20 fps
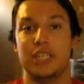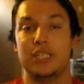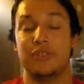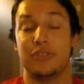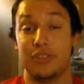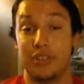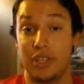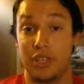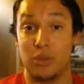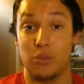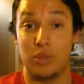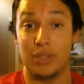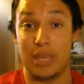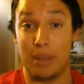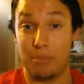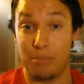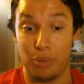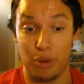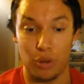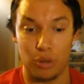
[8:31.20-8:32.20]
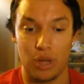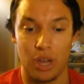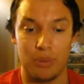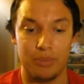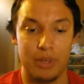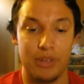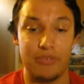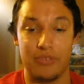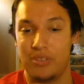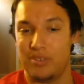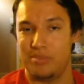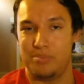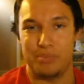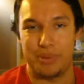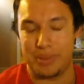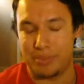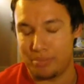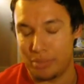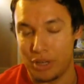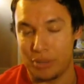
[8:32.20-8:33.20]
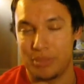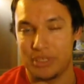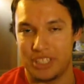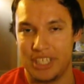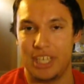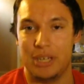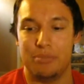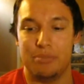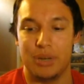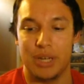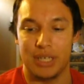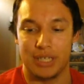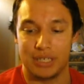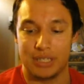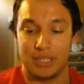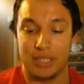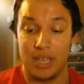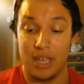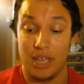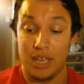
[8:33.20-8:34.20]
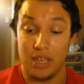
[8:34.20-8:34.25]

for the other one that broke on me for pretty much 80 bucks.